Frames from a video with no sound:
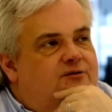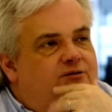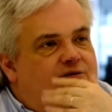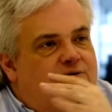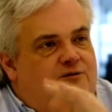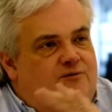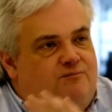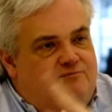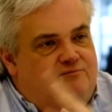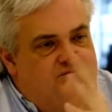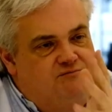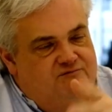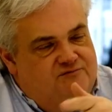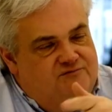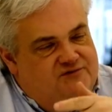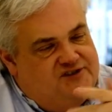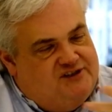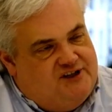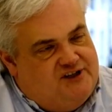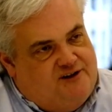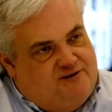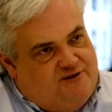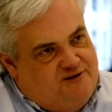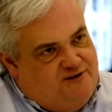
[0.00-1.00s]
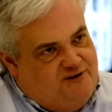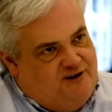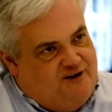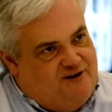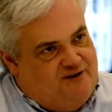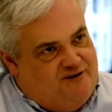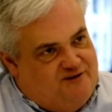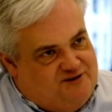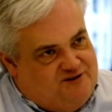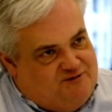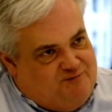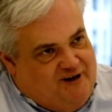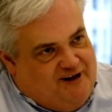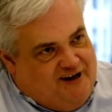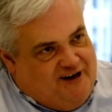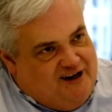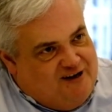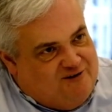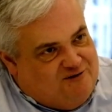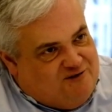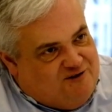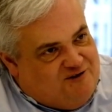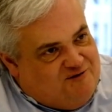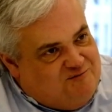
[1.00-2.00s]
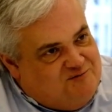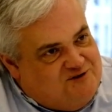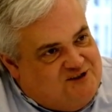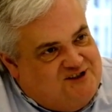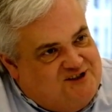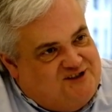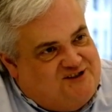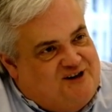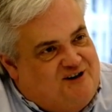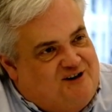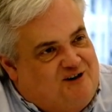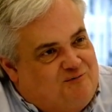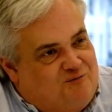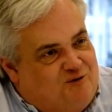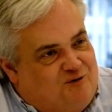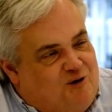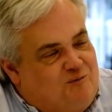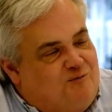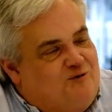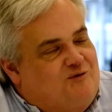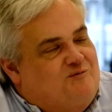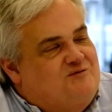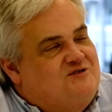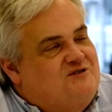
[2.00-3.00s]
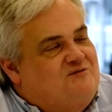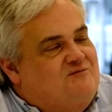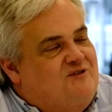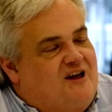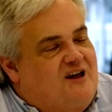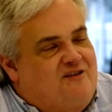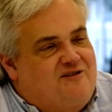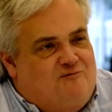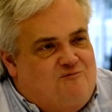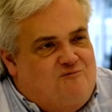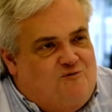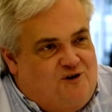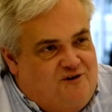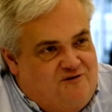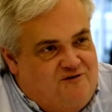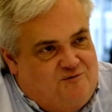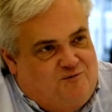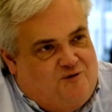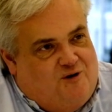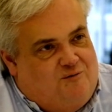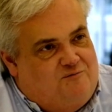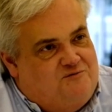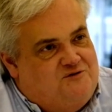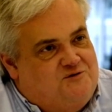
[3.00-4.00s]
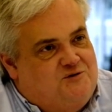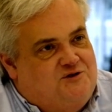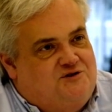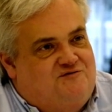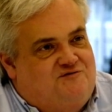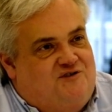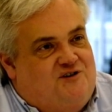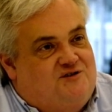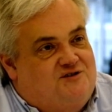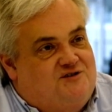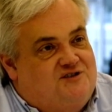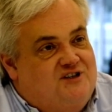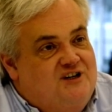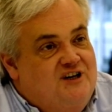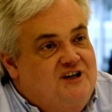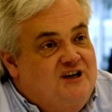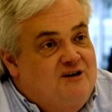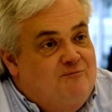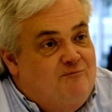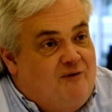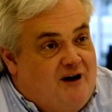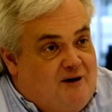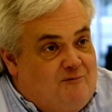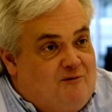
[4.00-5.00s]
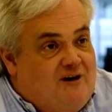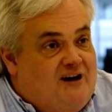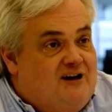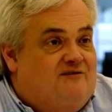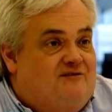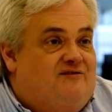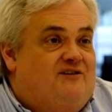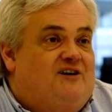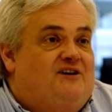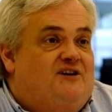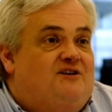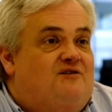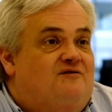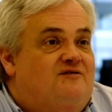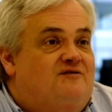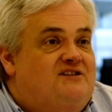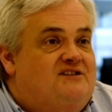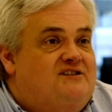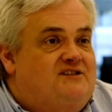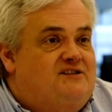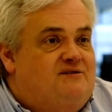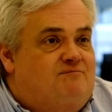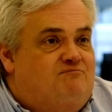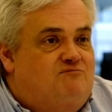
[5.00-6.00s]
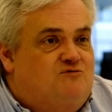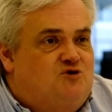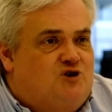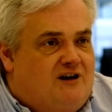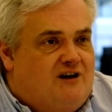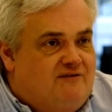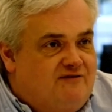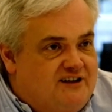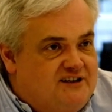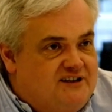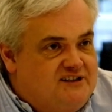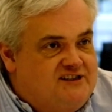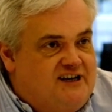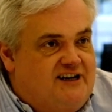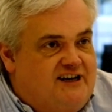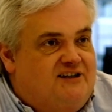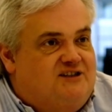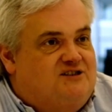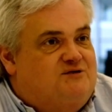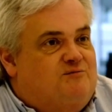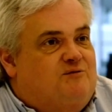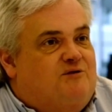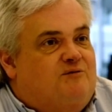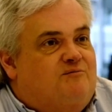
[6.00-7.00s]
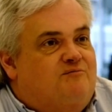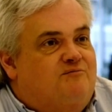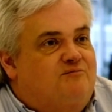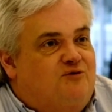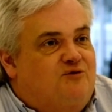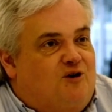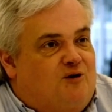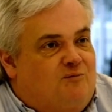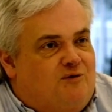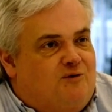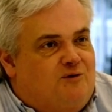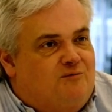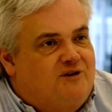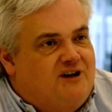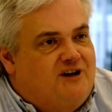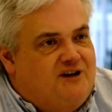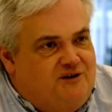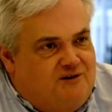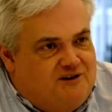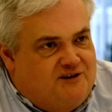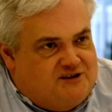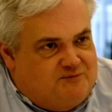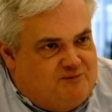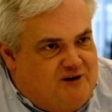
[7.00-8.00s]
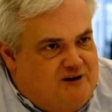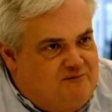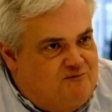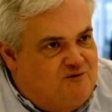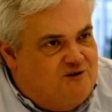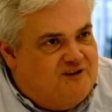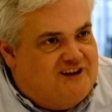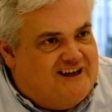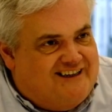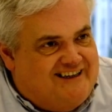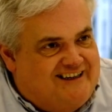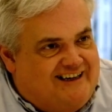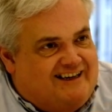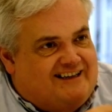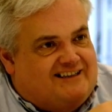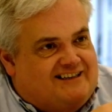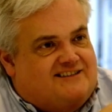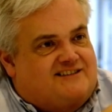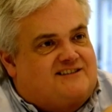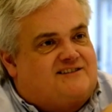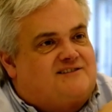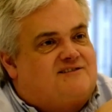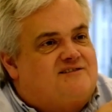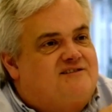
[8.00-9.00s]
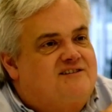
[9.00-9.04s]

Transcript: you say that there are as many algorithms as there are problems, and I think one of the problems which folks might well have heard of is the travelling salesman problem. Can you explain what that is?